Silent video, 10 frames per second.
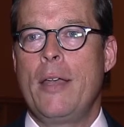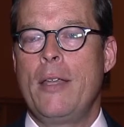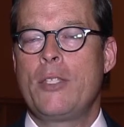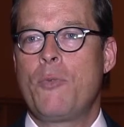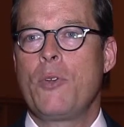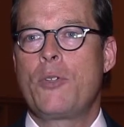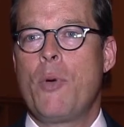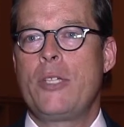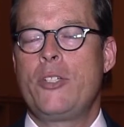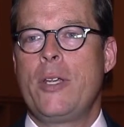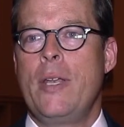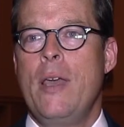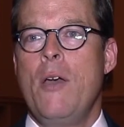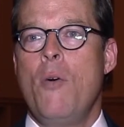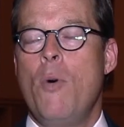and his first question
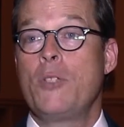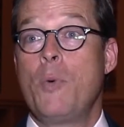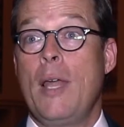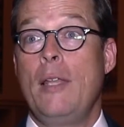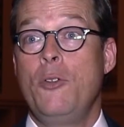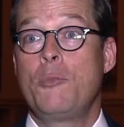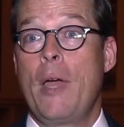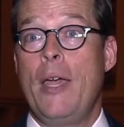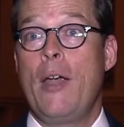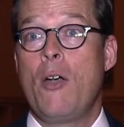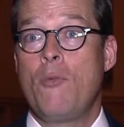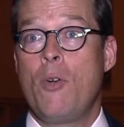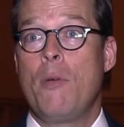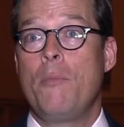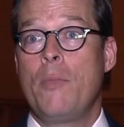was, will I lose my hair
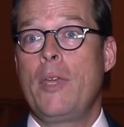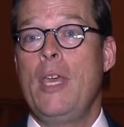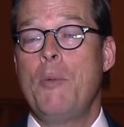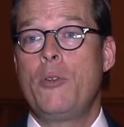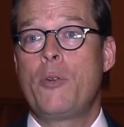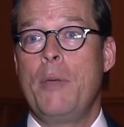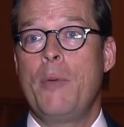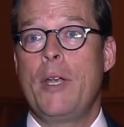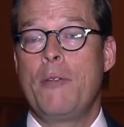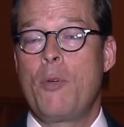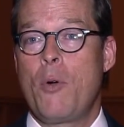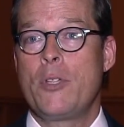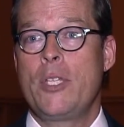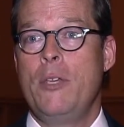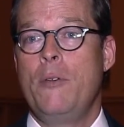from the chemo treatment? And of
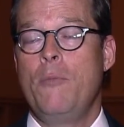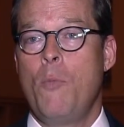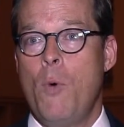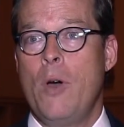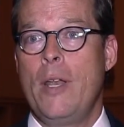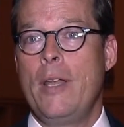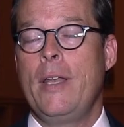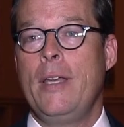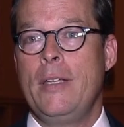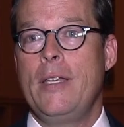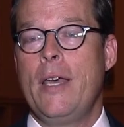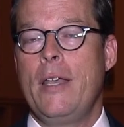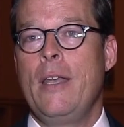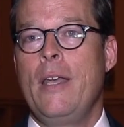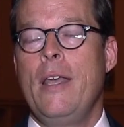course he would, and he
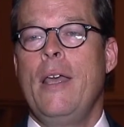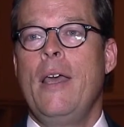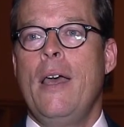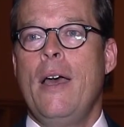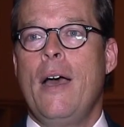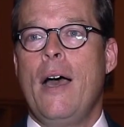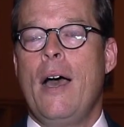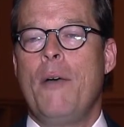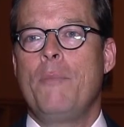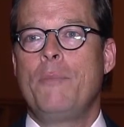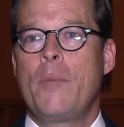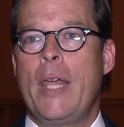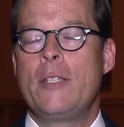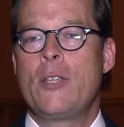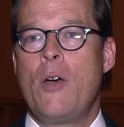did.
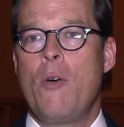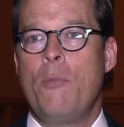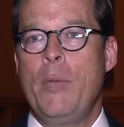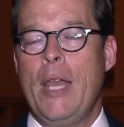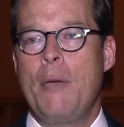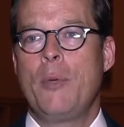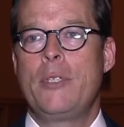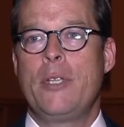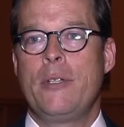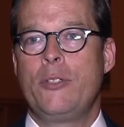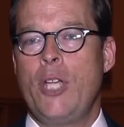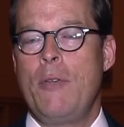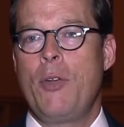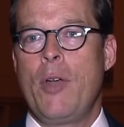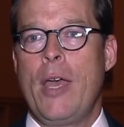And so being able to
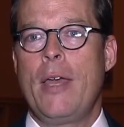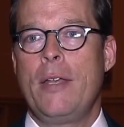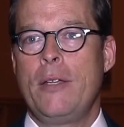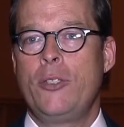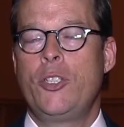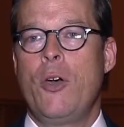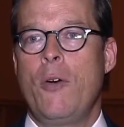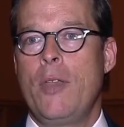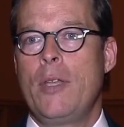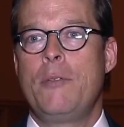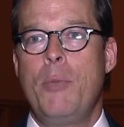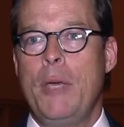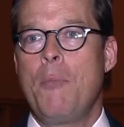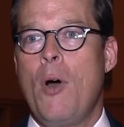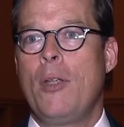shave your head, show that
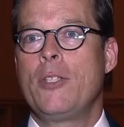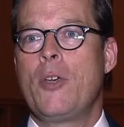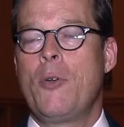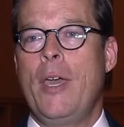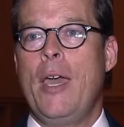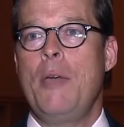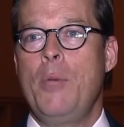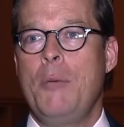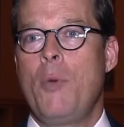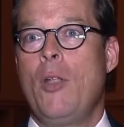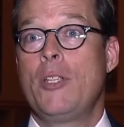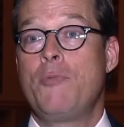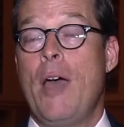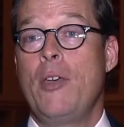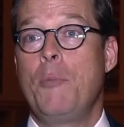being bald is okay, being bald is
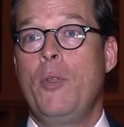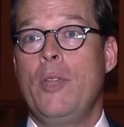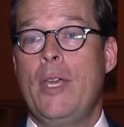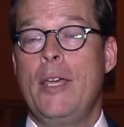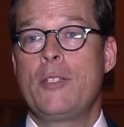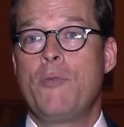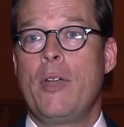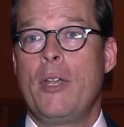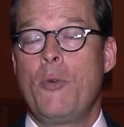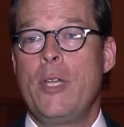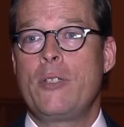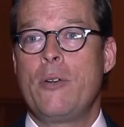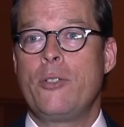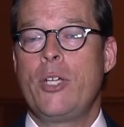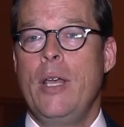valuable in the case of funding
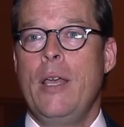research,